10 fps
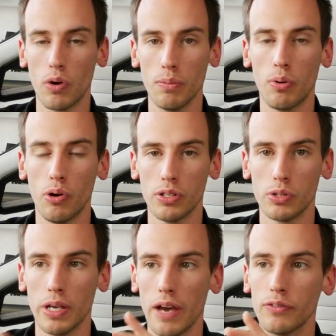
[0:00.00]
more important.
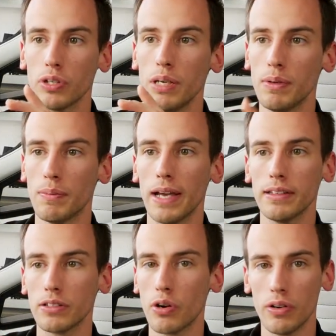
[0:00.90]
So you have to keep in mind
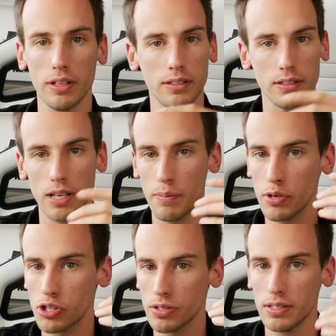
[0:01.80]
that currently the
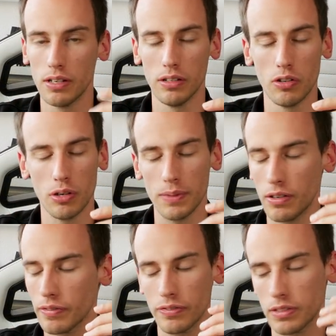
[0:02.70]
temperatures here in Europe,
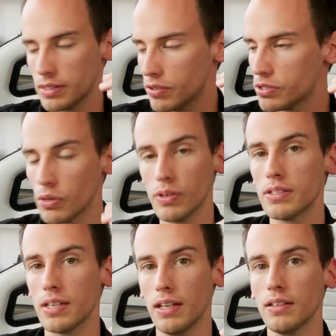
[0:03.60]
they're, they're so
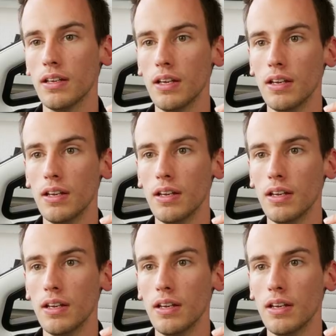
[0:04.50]
insane.